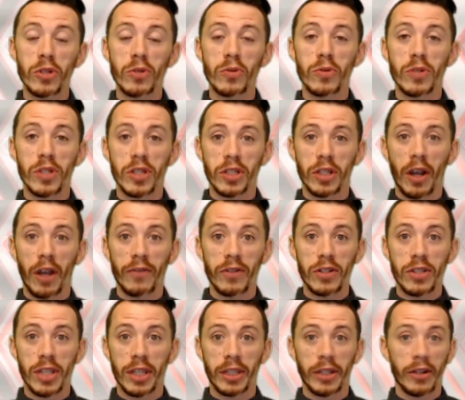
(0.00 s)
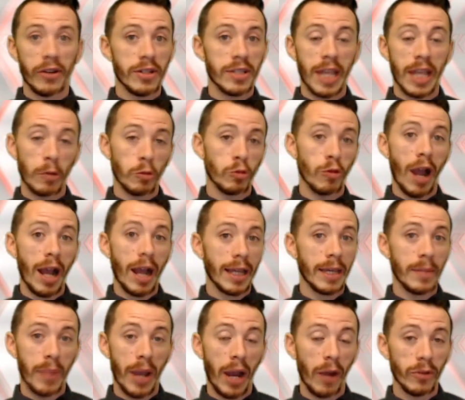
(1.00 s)
II discovers that there is a
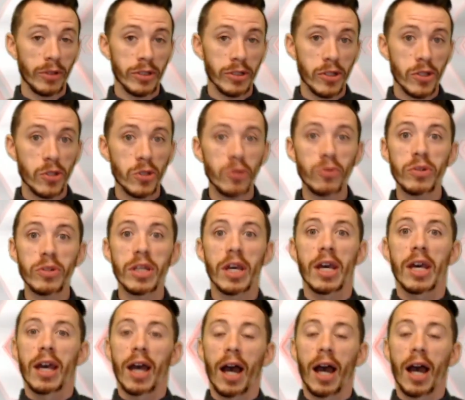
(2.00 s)
rocket-powered suit